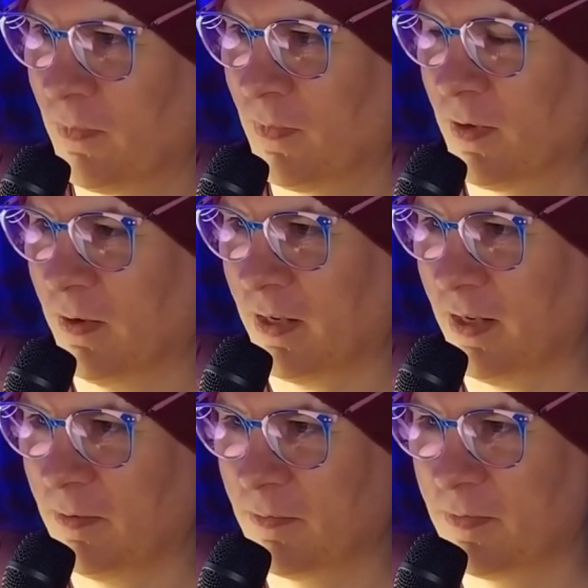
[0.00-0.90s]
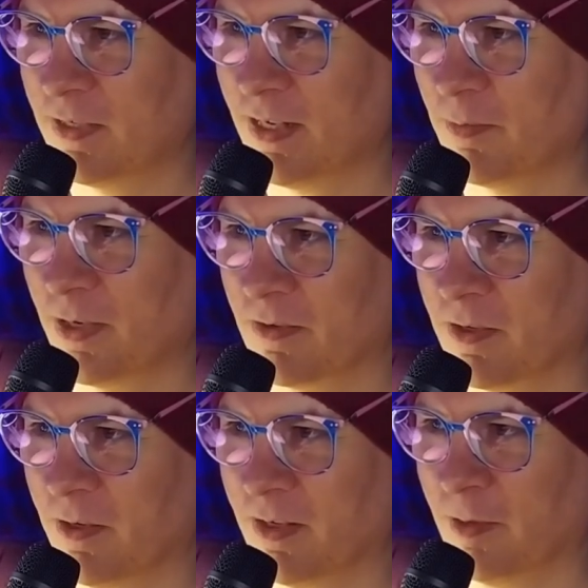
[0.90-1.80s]
Okay, shouting at Pixel
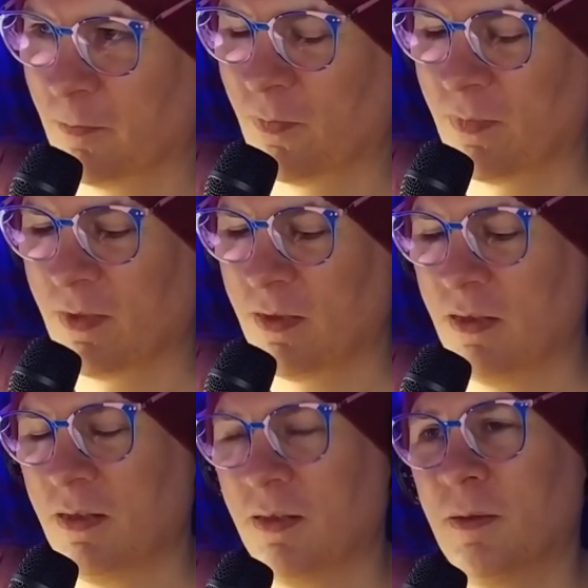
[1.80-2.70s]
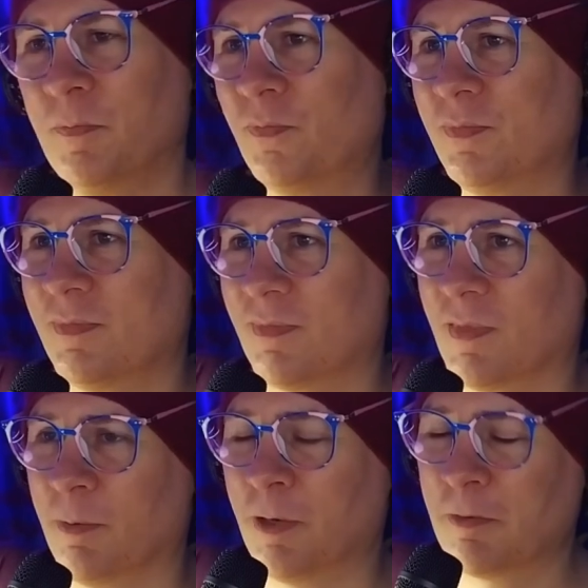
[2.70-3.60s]
Kohai. I
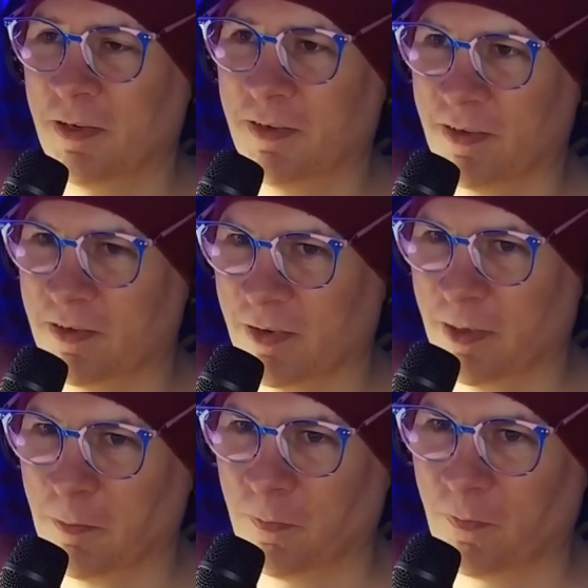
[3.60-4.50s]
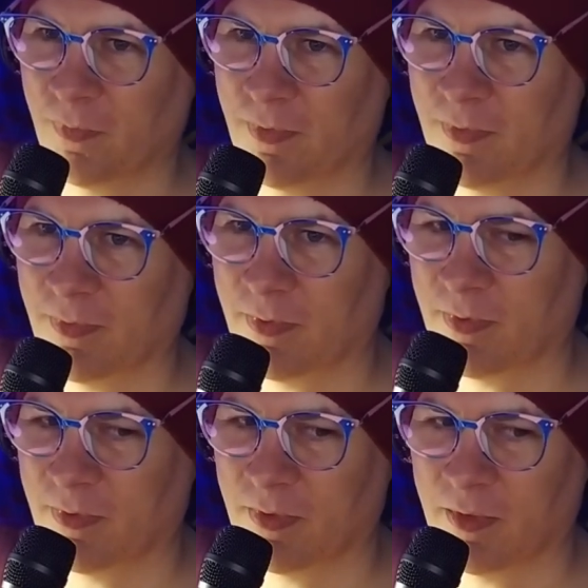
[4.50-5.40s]
popped into her stream
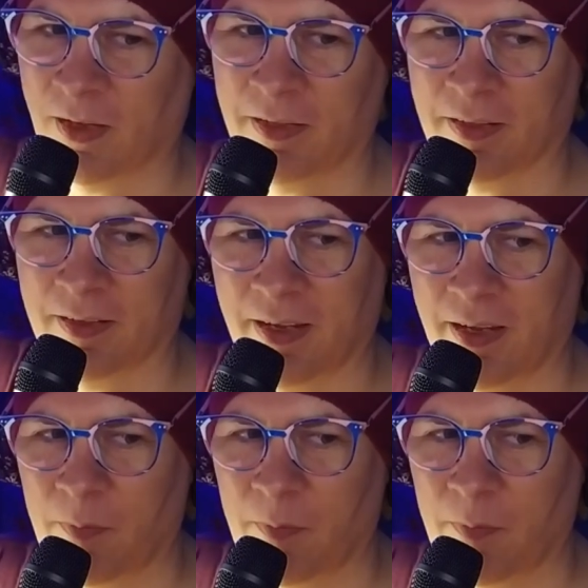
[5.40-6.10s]
the other day.